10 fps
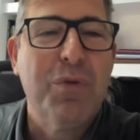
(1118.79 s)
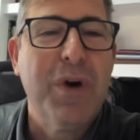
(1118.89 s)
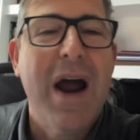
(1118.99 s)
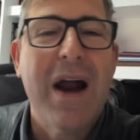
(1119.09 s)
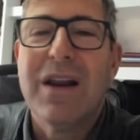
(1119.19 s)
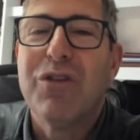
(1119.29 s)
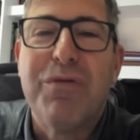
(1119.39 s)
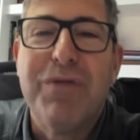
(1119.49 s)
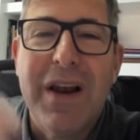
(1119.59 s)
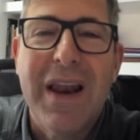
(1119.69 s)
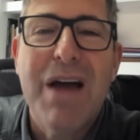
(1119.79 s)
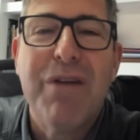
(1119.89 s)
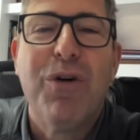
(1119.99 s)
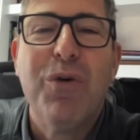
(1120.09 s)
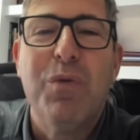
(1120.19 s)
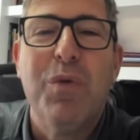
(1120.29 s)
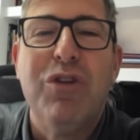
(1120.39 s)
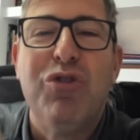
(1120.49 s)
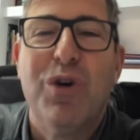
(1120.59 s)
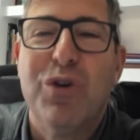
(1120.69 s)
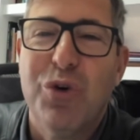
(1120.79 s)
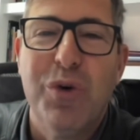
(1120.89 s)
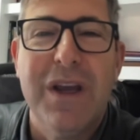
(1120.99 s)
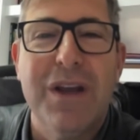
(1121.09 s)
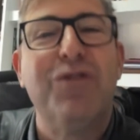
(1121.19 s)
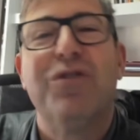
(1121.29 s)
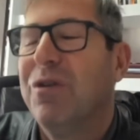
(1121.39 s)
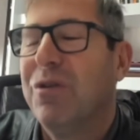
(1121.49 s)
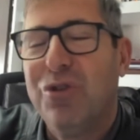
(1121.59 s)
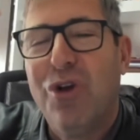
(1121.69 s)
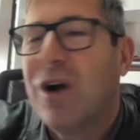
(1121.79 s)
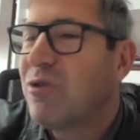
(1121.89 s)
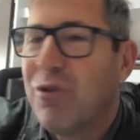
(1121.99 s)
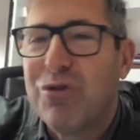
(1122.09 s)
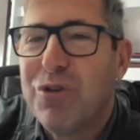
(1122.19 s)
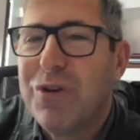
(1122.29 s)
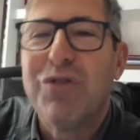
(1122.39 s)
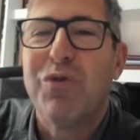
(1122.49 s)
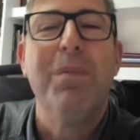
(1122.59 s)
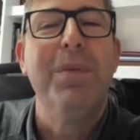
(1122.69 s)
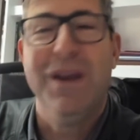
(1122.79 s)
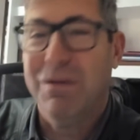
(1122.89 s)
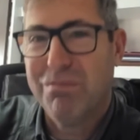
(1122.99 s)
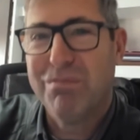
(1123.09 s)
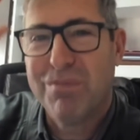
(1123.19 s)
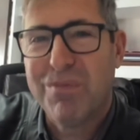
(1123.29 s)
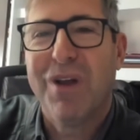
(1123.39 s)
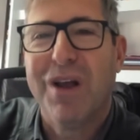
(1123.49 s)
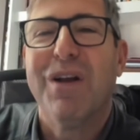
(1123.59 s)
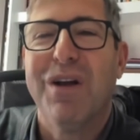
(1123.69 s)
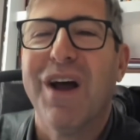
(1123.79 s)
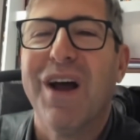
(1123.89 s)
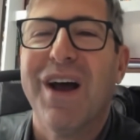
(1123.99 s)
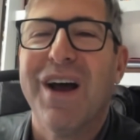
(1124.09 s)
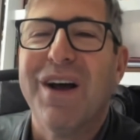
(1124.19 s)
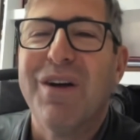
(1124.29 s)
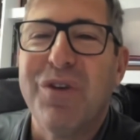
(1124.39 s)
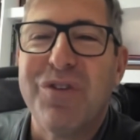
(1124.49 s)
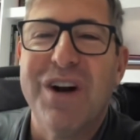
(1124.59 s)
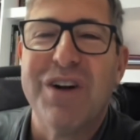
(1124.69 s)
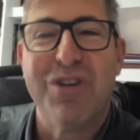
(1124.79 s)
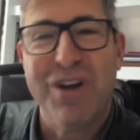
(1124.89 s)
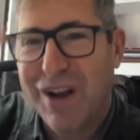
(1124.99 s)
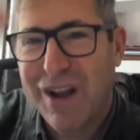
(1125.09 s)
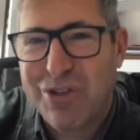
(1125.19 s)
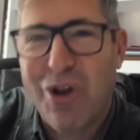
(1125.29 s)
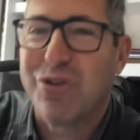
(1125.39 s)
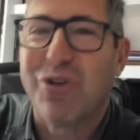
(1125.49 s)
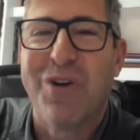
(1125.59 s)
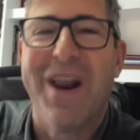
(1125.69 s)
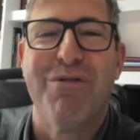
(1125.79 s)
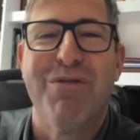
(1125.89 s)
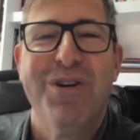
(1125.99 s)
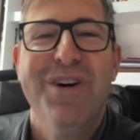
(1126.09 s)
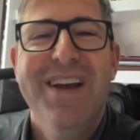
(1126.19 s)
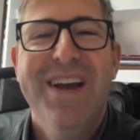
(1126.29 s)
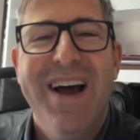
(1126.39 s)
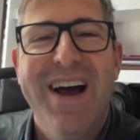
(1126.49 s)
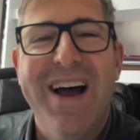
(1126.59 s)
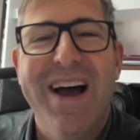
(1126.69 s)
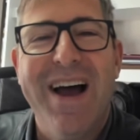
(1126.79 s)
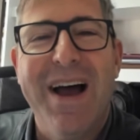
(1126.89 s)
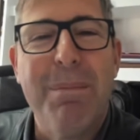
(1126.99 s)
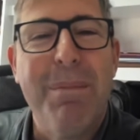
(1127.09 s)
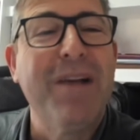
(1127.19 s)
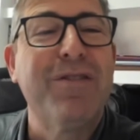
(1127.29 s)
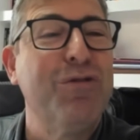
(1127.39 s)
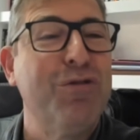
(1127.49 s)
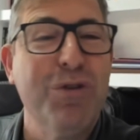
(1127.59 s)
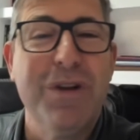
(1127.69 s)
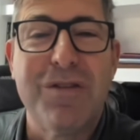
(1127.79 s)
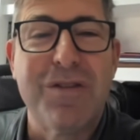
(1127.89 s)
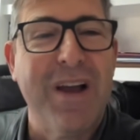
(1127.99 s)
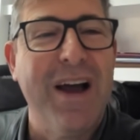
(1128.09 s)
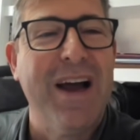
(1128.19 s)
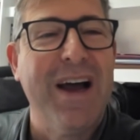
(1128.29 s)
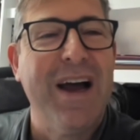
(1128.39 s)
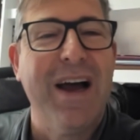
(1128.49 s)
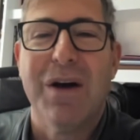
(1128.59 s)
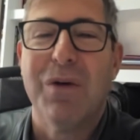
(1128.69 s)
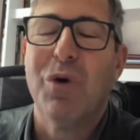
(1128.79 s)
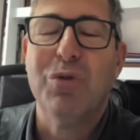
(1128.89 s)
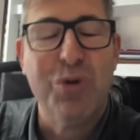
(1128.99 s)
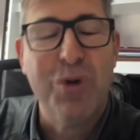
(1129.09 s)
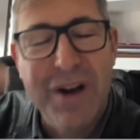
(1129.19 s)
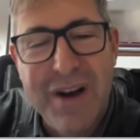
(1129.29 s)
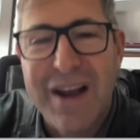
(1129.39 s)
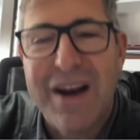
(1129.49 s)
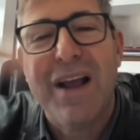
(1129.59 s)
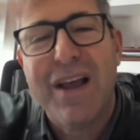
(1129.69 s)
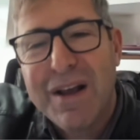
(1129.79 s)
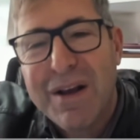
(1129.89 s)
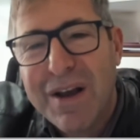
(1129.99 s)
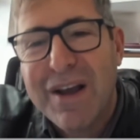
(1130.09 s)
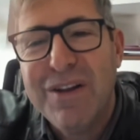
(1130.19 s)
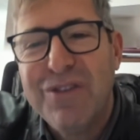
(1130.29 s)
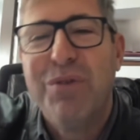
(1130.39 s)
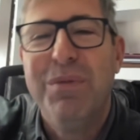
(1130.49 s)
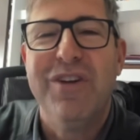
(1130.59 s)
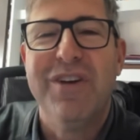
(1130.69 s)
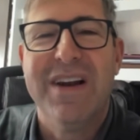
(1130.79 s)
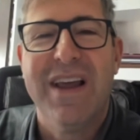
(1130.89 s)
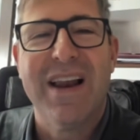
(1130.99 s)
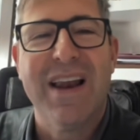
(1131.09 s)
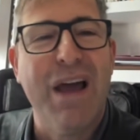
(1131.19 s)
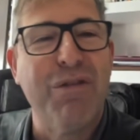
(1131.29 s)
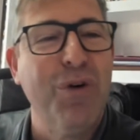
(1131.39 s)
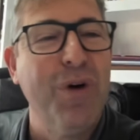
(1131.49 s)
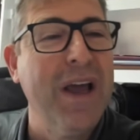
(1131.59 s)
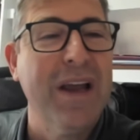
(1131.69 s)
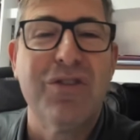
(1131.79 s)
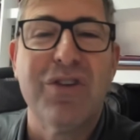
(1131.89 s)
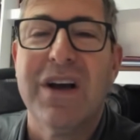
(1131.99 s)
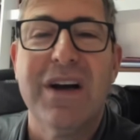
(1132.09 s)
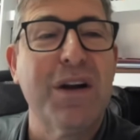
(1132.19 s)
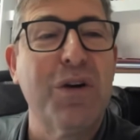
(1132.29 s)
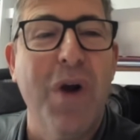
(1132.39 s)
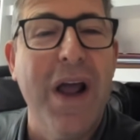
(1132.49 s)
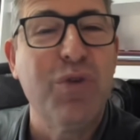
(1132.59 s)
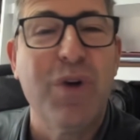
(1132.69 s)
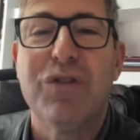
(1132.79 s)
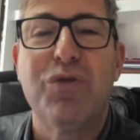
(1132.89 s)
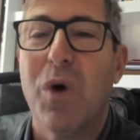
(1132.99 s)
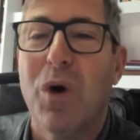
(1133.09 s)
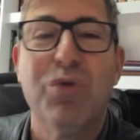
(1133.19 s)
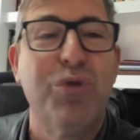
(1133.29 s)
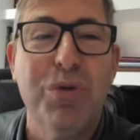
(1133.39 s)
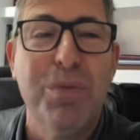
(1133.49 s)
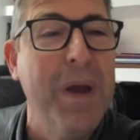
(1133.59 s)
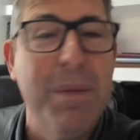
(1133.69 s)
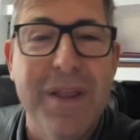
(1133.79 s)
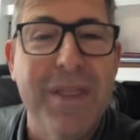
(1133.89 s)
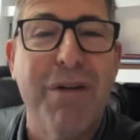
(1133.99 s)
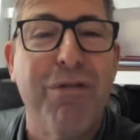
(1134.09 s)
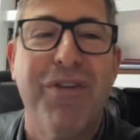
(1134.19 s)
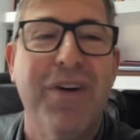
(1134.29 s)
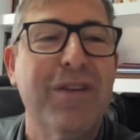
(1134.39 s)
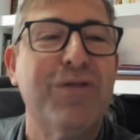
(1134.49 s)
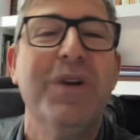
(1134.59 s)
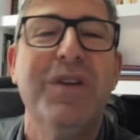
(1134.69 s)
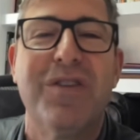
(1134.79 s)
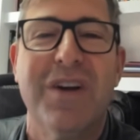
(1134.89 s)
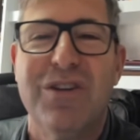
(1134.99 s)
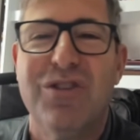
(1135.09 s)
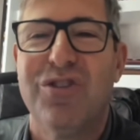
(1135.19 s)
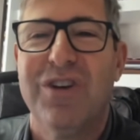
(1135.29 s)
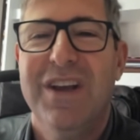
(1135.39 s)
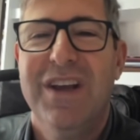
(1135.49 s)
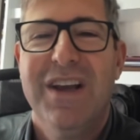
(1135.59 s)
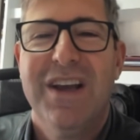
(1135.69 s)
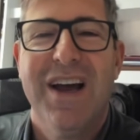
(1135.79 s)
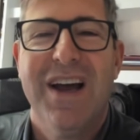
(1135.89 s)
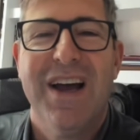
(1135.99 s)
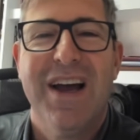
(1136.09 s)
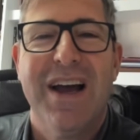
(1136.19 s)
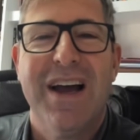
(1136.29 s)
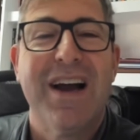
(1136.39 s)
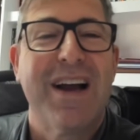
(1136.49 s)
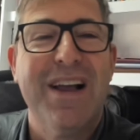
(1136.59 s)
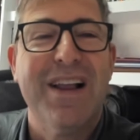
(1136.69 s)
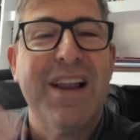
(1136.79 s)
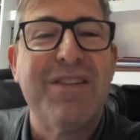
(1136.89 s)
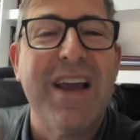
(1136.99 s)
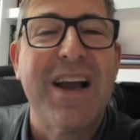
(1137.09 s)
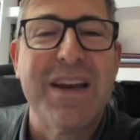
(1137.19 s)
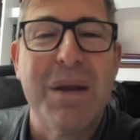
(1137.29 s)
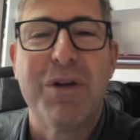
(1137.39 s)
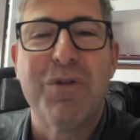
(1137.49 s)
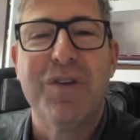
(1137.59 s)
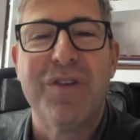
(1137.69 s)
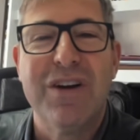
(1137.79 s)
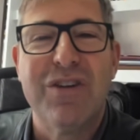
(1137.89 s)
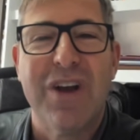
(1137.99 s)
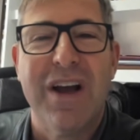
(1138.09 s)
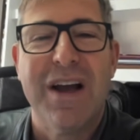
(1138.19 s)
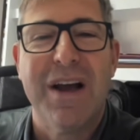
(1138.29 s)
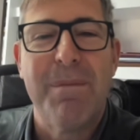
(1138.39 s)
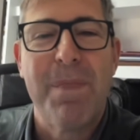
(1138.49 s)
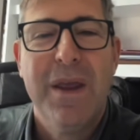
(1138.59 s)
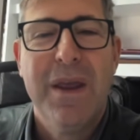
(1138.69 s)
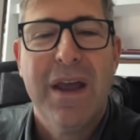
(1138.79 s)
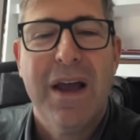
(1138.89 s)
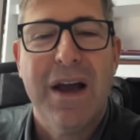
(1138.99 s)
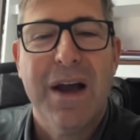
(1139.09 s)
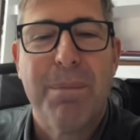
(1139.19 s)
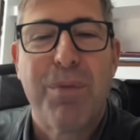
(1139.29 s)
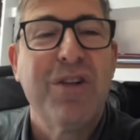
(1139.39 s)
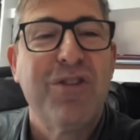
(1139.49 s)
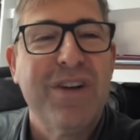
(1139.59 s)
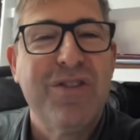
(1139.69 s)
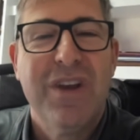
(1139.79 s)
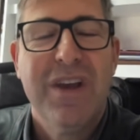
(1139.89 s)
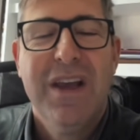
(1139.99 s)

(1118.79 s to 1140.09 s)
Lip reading: Regardless of the level in which you're doing it, doctoral students will be research at doctoral level. Master students will do it at an intermediate level, and undergraduates will do maybe their first research, academic research project.